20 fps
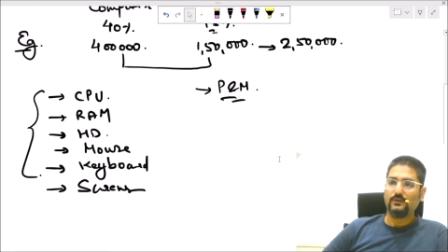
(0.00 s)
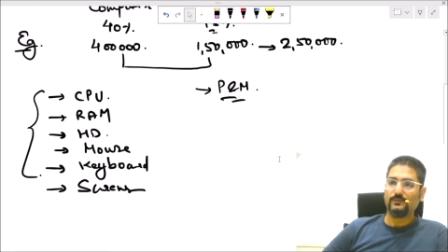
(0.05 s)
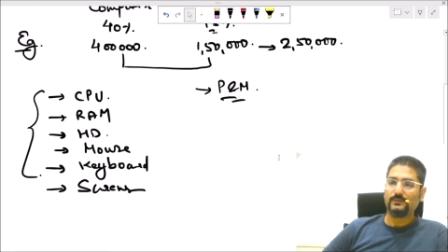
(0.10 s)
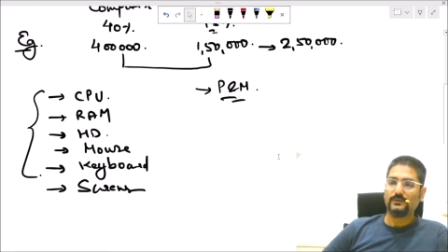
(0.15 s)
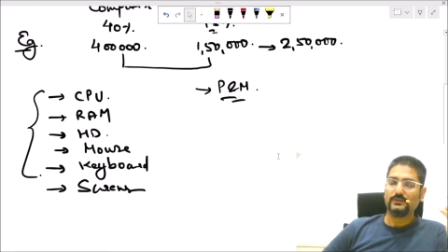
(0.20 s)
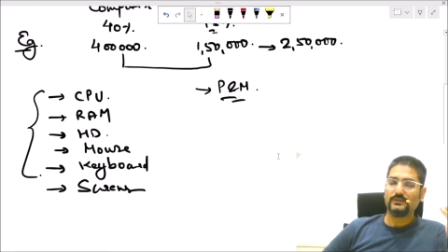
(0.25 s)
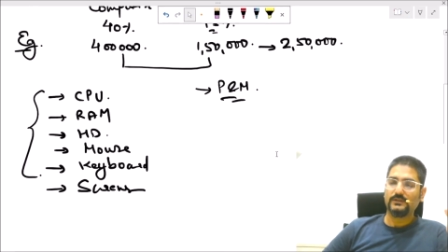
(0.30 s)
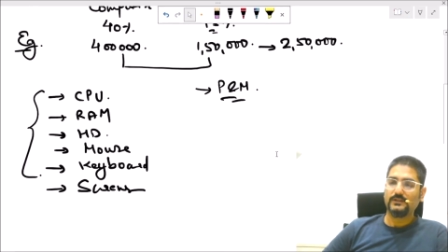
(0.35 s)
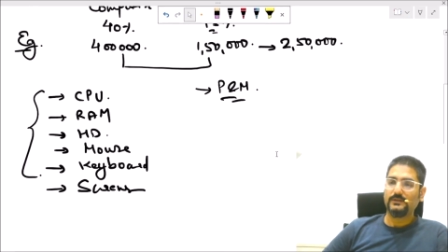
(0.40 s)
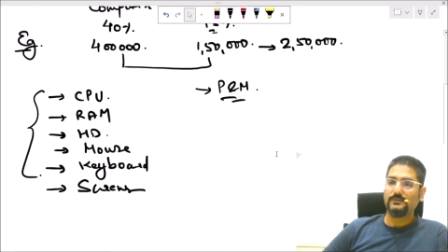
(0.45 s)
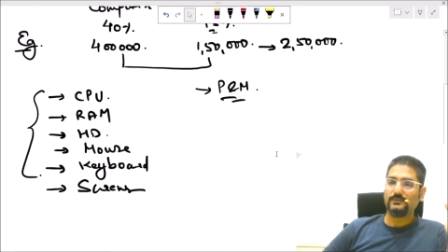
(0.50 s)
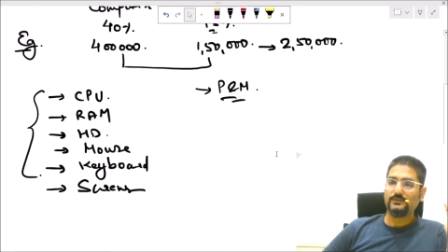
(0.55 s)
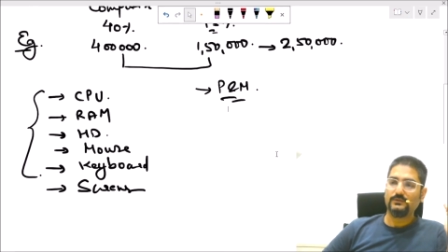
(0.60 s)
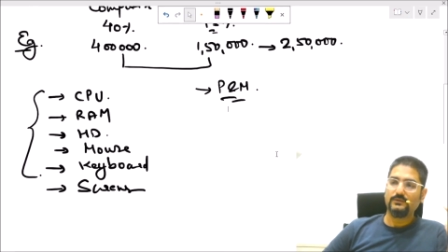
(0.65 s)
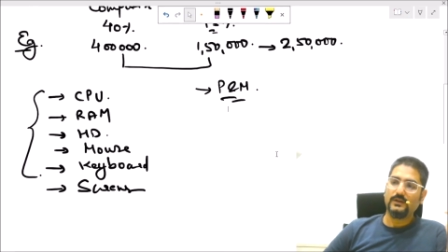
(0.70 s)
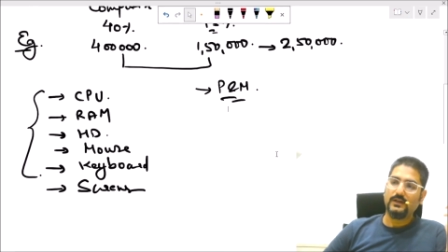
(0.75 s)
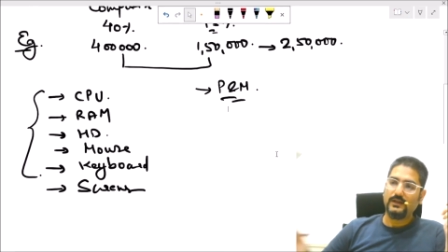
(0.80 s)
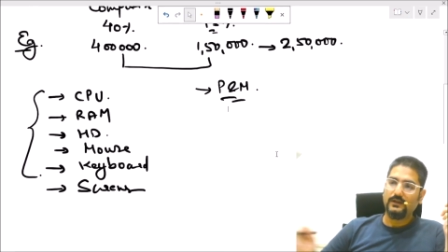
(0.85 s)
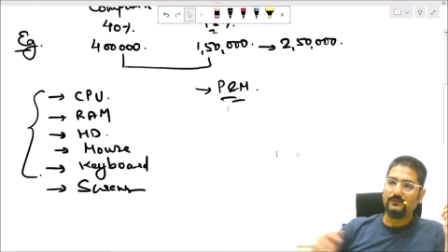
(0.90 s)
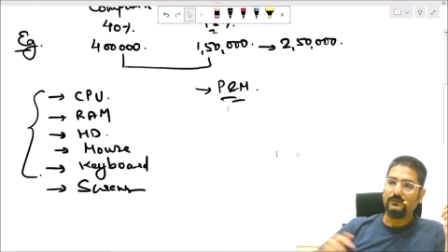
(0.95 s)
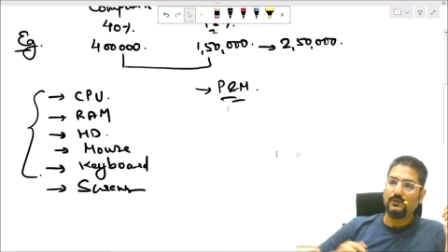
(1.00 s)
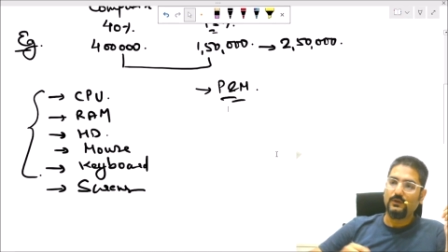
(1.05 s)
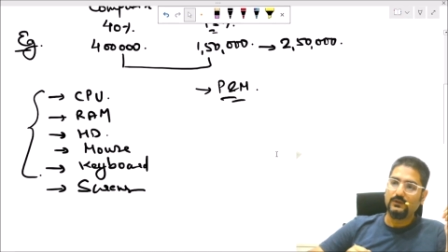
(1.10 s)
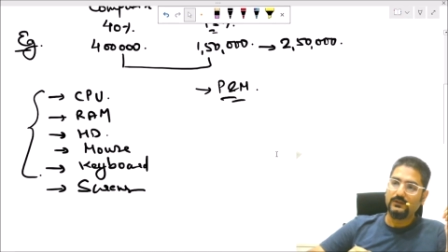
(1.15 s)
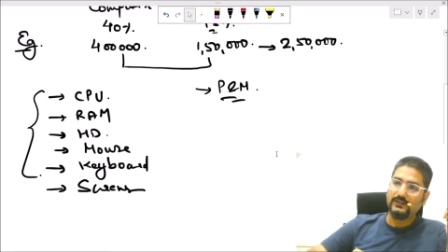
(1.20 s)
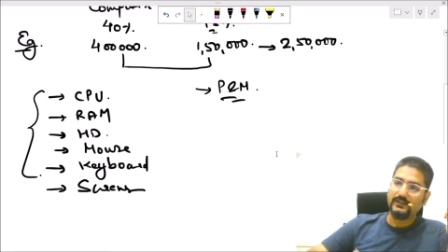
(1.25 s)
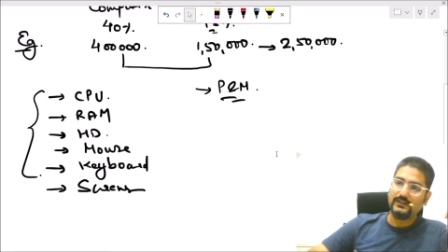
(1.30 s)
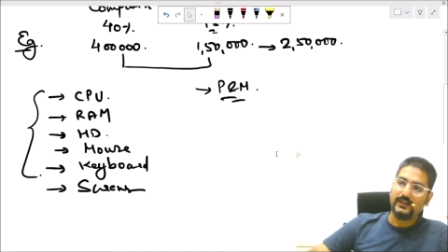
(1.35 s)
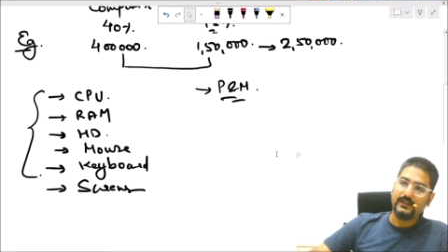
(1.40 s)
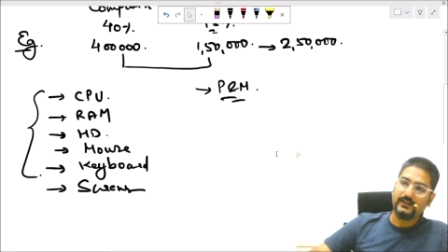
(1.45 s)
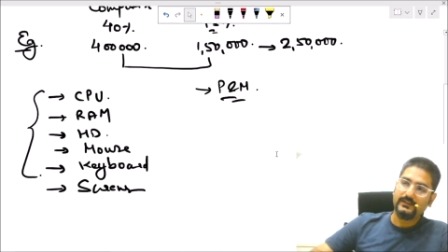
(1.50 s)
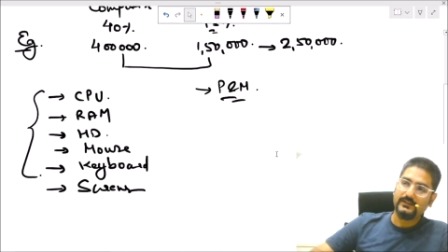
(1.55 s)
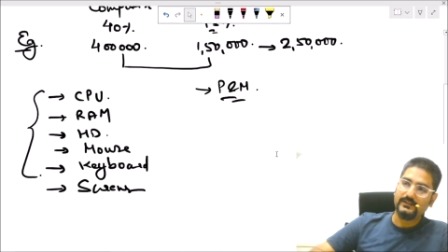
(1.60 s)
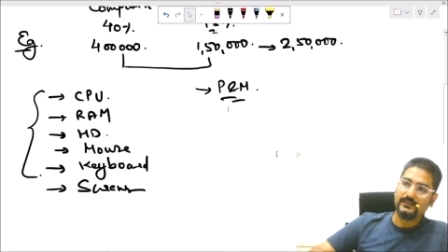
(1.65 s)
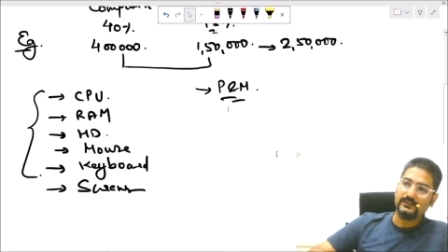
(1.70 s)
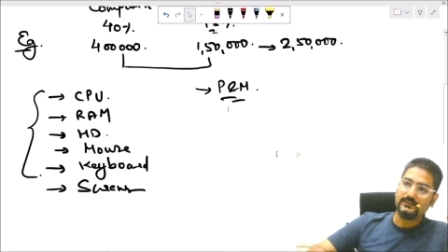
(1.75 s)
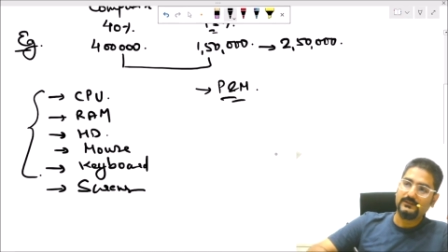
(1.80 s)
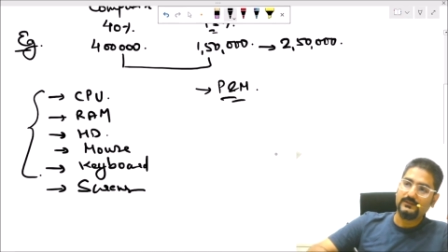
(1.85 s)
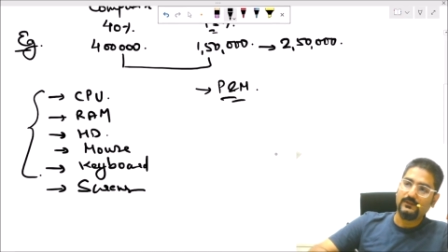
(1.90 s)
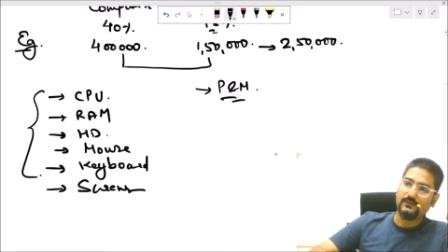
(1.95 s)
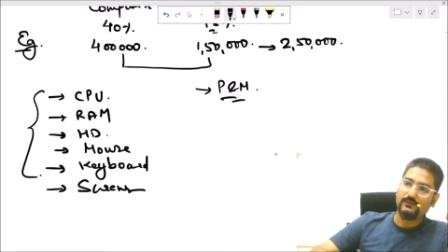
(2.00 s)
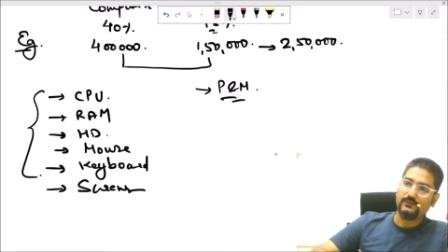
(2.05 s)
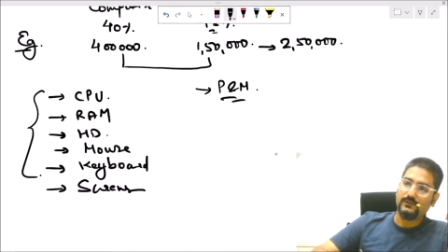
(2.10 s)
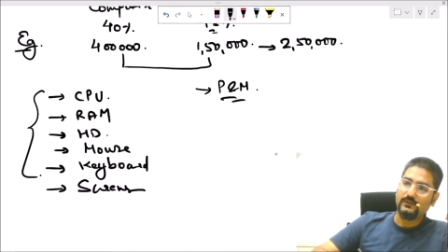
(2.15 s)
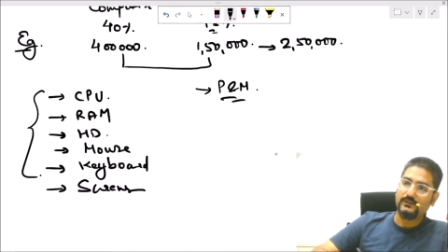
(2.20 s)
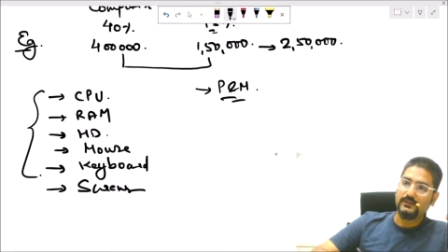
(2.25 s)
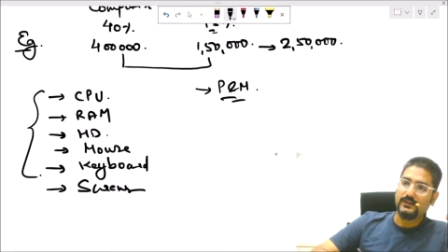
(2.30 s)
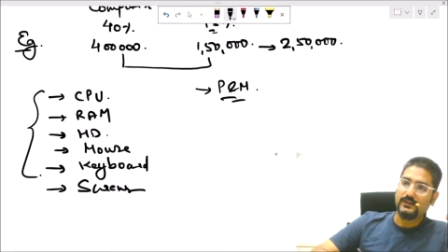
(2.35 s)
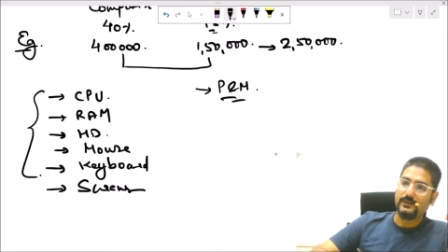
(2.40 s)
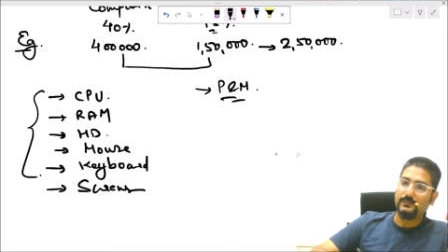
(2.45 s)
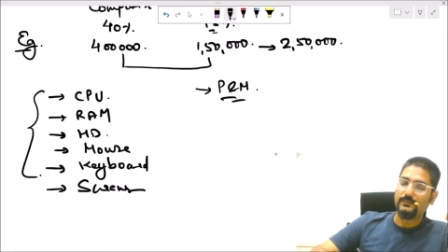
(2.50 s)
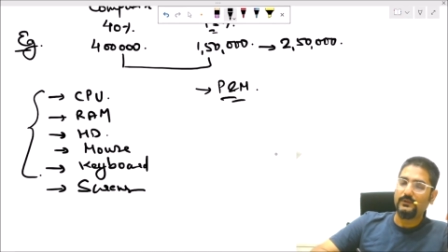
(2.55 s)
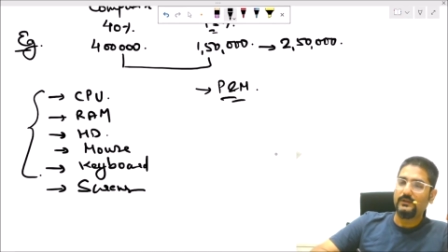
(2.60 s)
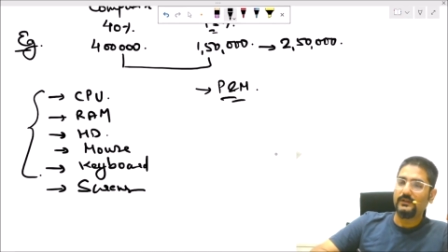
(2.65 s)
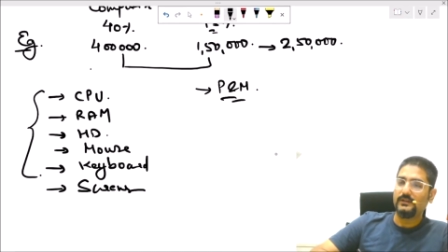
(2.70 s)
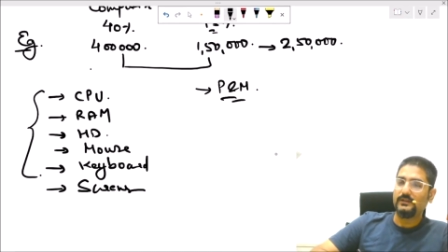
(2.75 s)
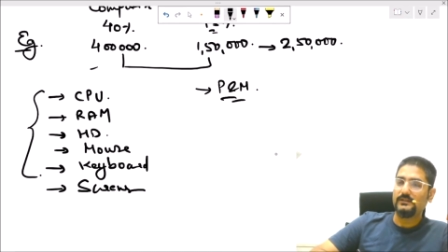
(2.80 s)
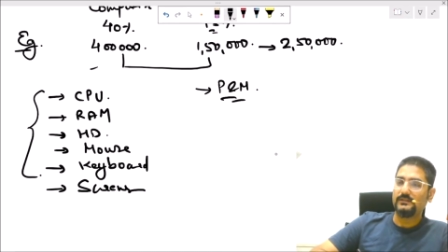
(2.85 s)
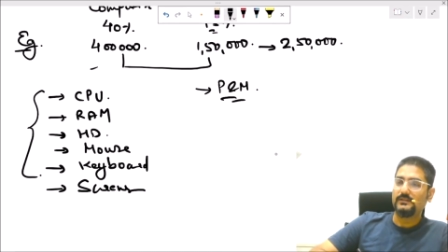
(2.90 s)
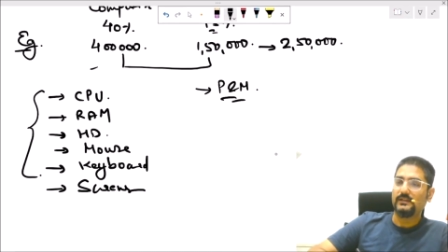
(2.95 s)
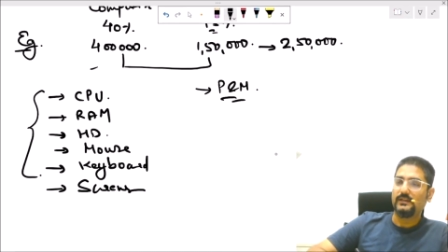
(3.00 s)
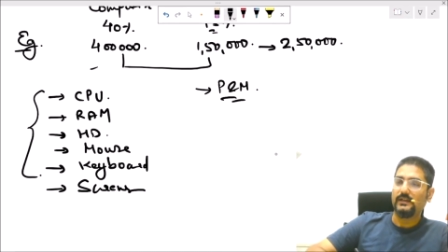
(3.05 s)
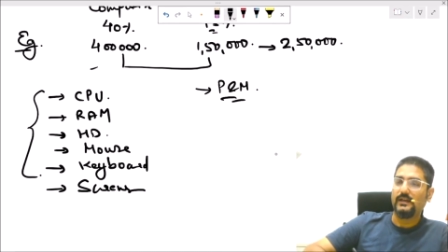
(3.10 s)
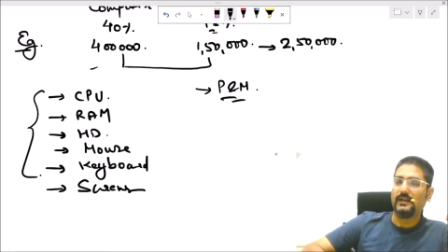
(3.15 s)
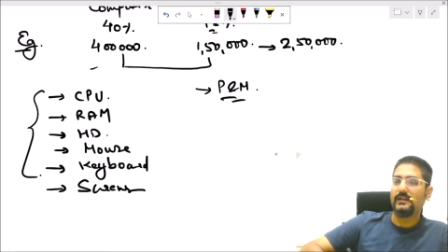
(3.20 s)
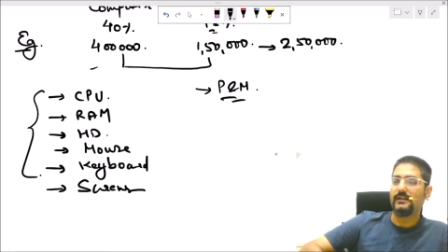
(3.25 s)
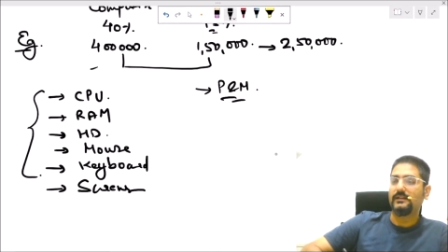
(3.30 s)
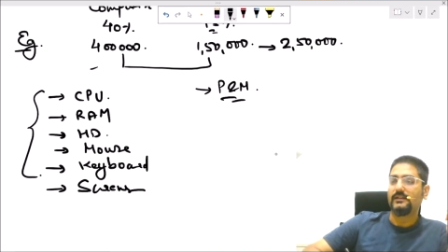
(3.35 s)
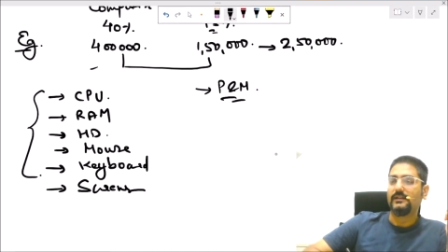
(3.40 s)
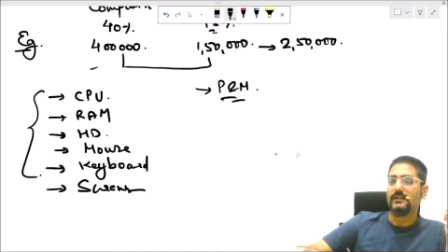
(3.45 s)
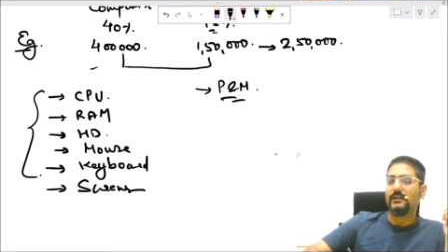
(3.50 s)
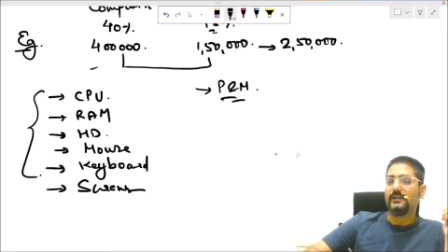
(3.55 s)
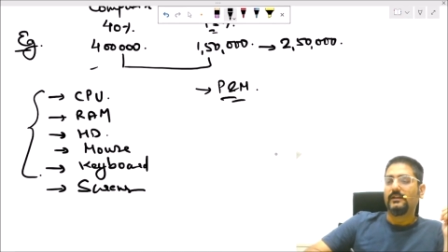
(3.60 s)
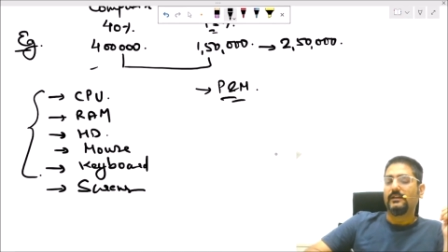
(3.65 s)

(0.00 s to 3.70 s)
robot seems to have all the characteristics of, of the computers and